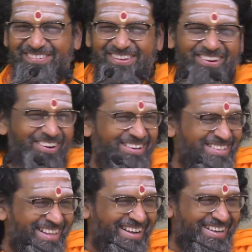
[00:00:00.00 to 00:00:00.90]

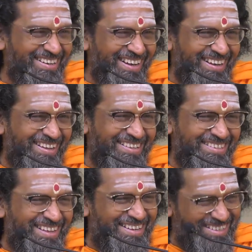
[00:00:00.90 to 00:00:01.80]
because that ring is
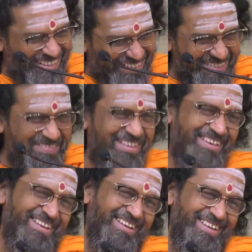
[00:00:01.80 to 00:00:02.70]
the adjective
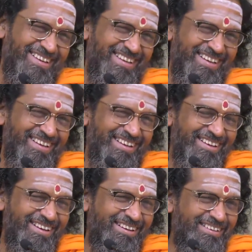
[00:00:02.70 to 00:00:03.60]
there.
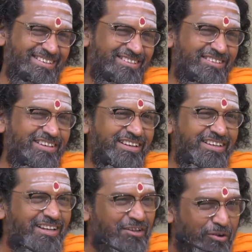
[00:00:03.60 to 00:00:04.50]
It is
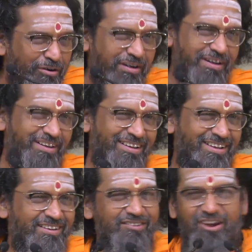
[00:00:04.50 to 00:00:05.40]
ringy gold,
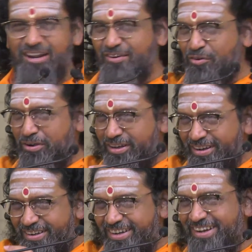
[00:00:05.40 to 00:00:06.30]
not
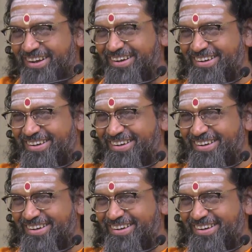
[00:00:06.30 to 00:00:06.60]
golden ring.